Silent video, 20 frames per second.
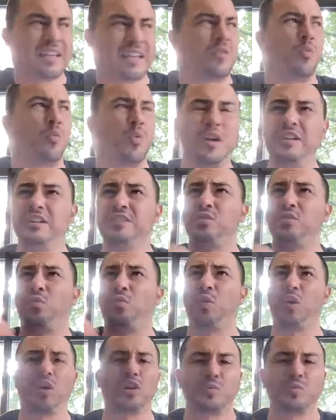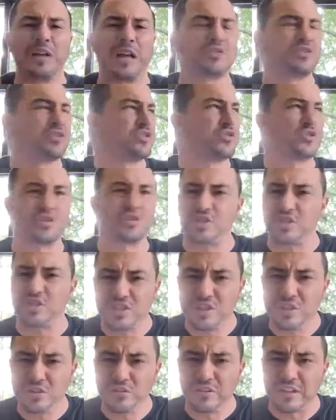Like, what is a world without Social
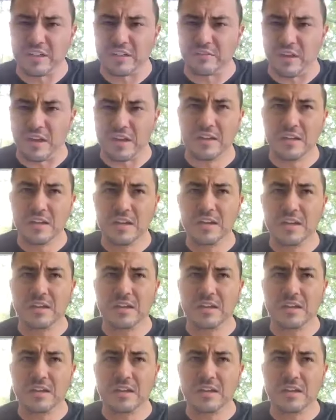Security, right?